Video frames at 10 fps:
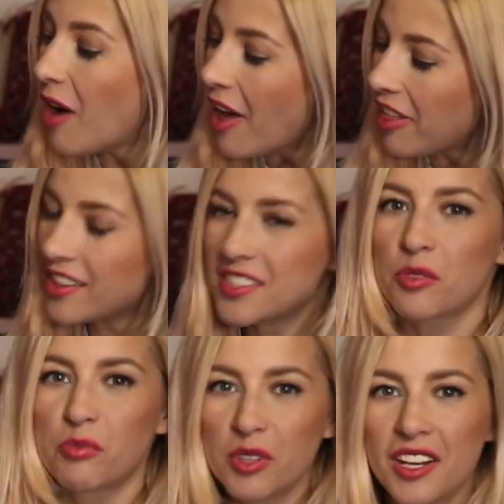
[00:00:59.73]
well I think it's a
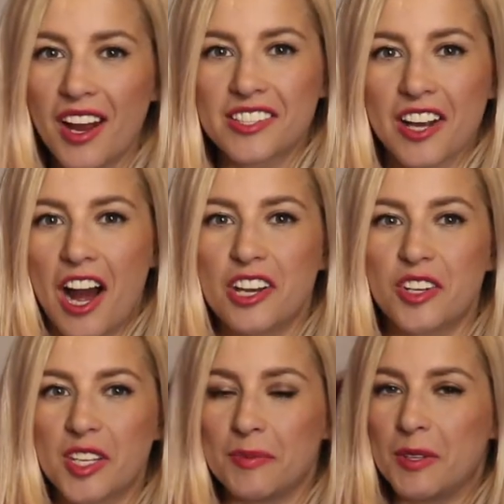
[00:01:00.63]
really nice
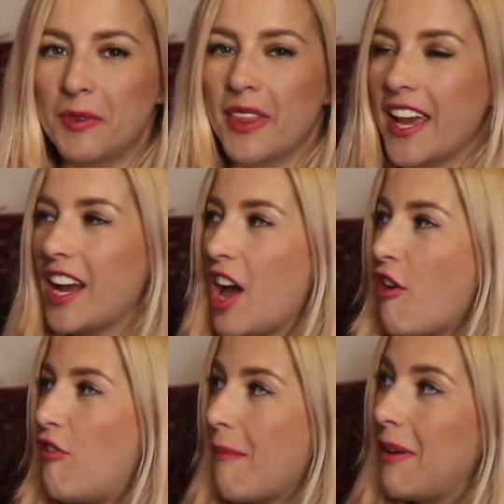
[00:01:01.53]
contrast between like
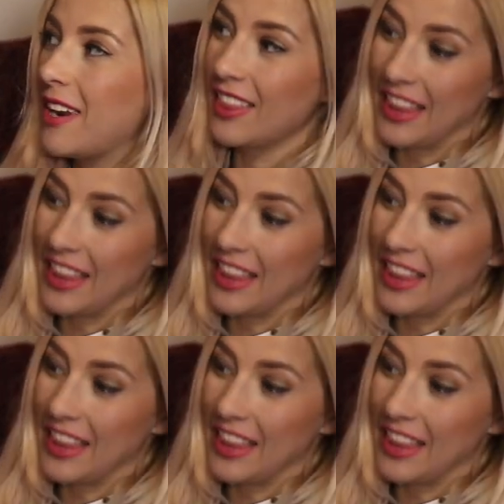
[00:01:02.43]
feminine